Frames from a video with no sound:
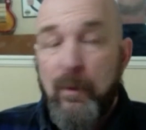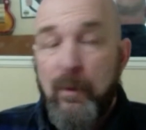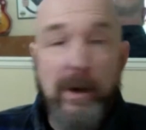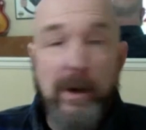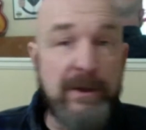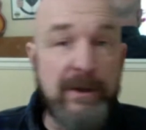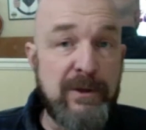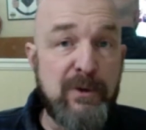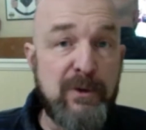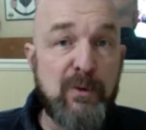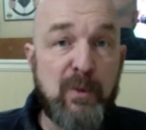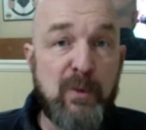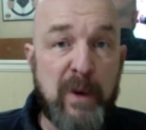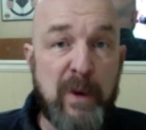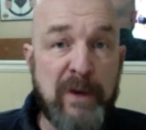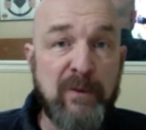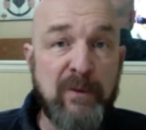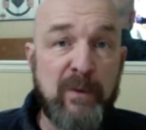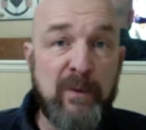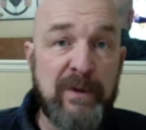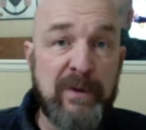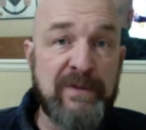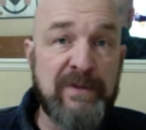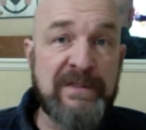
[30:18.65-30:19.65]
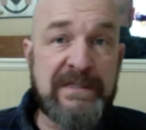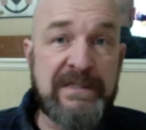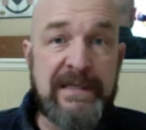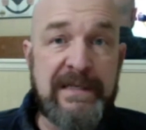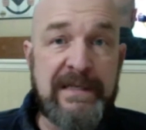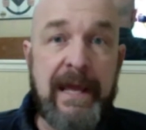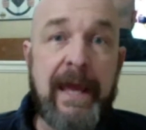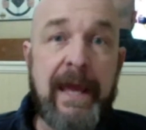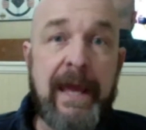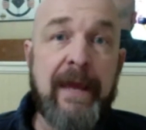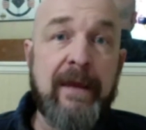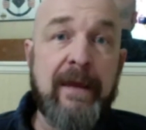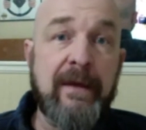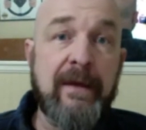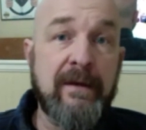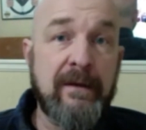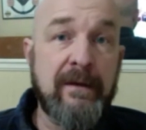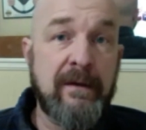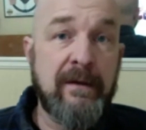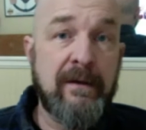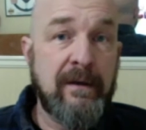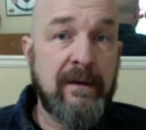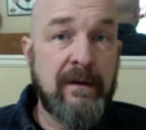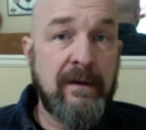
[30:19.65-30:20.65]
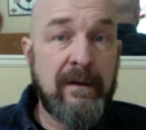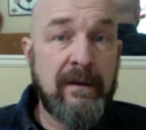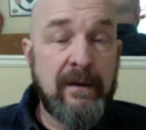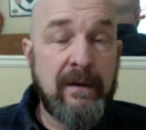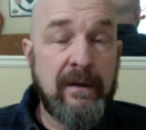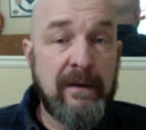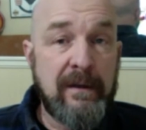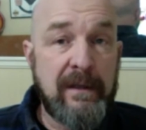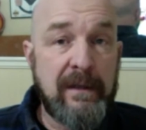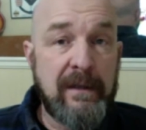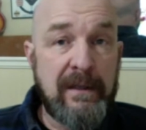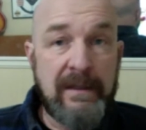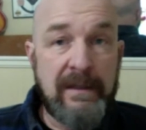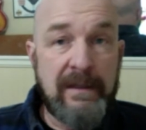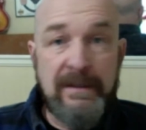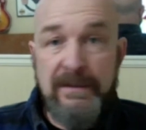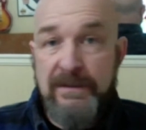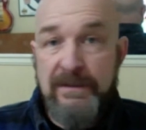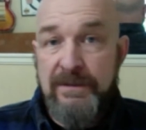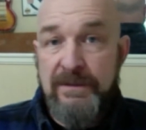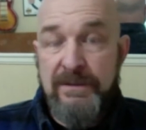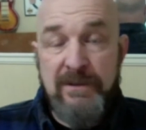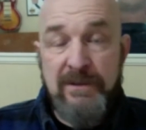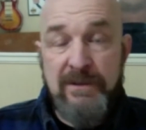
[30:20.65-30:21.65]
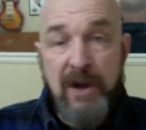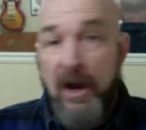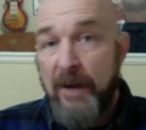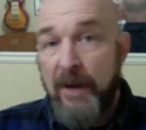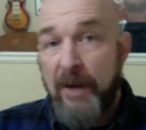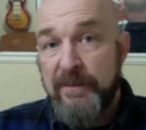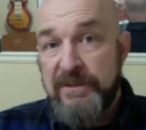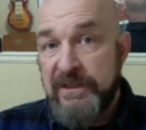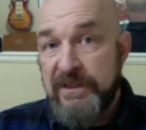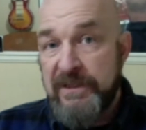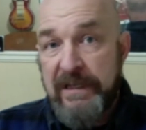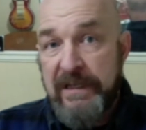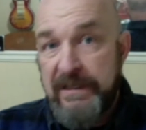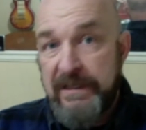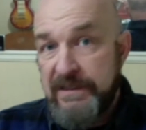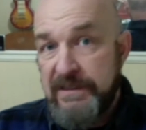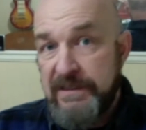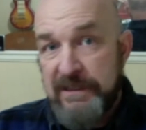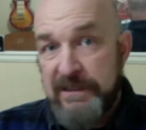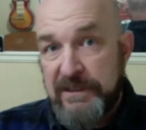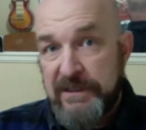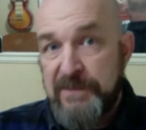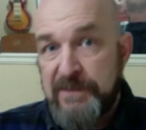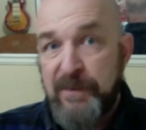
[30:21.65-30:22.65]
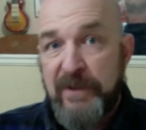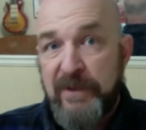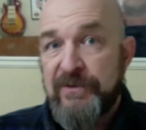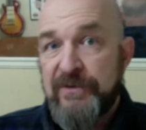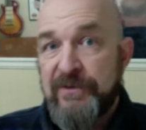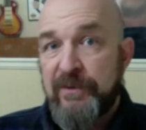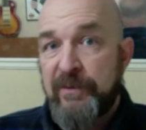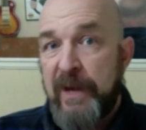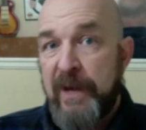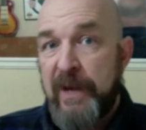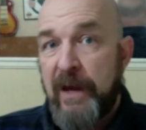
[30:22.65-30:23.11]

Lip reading: you win with today is obsolete 6 months from now.